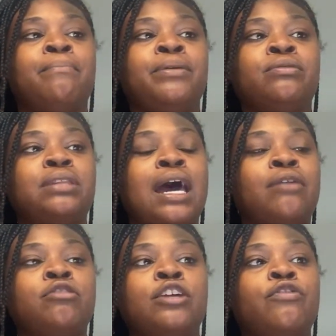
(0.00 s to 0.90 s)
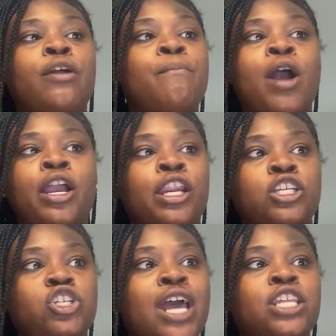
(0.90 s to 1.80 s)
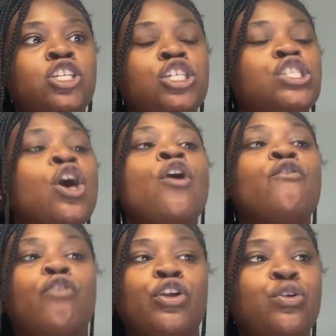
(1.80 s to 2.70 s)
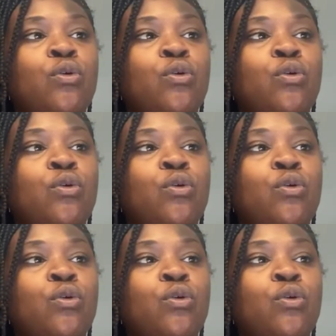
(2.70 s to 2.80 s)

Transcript: built out different marketing strategies for you